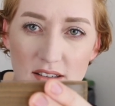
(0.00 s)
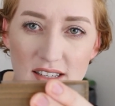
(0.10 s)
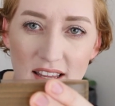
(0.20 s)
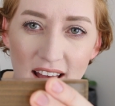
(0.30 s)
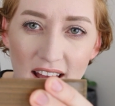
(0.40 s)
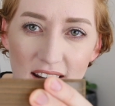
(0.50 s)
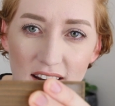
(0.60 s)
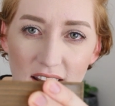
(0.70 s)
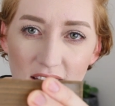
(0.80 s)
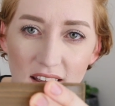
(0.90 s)
See that?
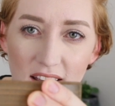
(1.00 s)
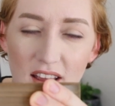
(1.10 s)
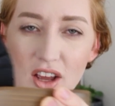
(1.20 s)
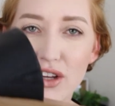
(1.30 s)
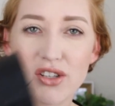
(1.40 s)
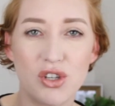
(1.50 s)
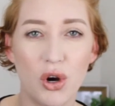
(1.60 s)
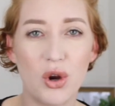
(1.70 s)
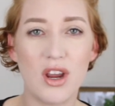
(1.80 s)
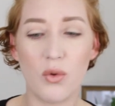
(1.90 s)
So
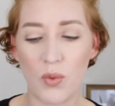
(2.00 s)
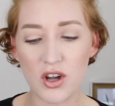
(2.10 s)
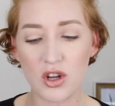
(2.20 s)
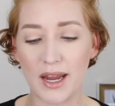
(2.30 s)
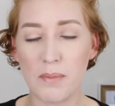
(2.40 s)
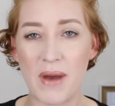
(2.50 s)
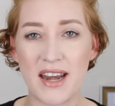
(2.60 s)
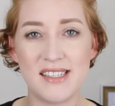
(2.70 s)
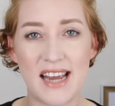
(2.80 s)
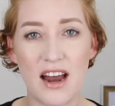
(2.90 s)
when you, like,
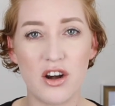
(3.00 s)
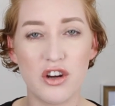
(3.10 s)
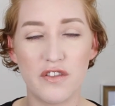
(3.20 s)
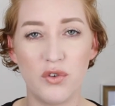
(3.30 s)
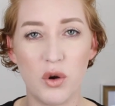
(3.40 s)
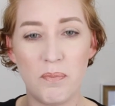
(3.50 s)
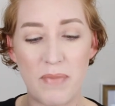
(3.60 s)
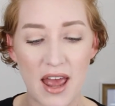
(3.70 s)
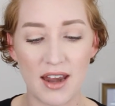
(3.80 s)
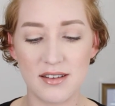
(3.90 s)
bend down and your foot
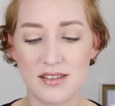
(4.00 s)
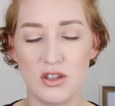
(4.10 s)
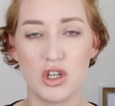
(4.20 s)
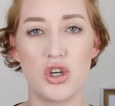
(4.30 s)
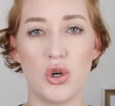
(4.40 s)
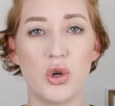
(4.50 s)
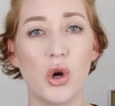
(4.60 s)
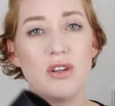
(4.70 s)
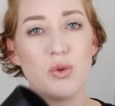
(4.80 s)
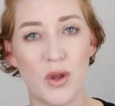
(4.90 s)
bends, the shoe
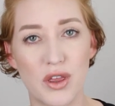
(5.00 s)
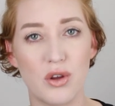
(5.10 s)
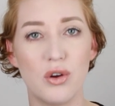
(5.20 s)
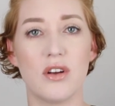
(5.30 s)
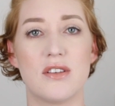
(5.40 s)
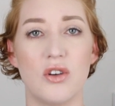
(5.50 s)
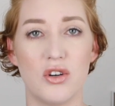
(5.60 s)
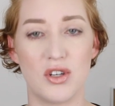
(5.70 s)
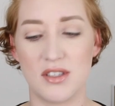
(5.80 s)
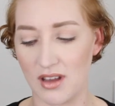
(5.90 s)
goes with you. It's
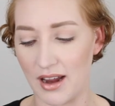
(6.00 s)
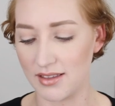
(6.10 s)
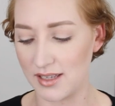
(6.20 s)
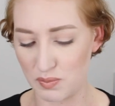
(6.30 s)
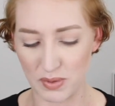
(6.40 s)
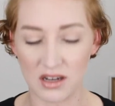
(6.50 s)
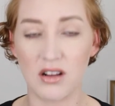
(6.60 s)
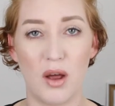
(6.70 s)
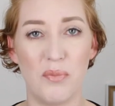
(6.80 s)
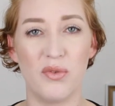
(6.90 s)
not just, like, this big
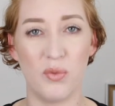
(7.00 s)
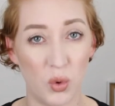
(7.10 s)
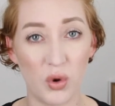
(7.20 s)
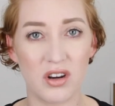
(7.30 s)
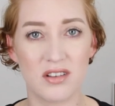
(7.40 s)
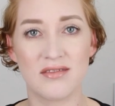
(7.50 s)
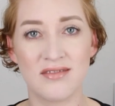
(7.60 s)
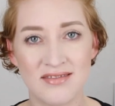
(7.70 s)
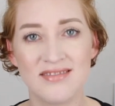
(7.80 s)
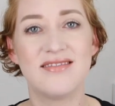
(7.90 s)
clump of wood
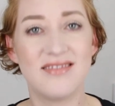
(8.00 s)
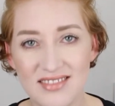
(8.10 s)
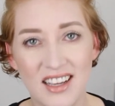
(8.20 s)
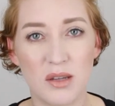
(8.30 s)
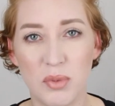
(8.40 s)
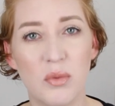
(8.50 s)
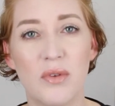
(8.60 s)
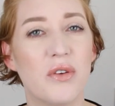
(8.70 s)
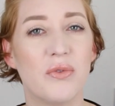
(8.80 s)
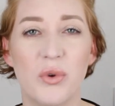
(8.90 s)
at the bottom
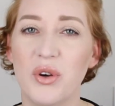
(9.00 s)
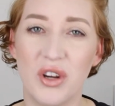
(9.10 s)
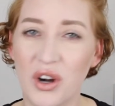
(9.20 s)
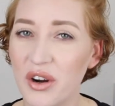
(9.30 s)
of your foot, you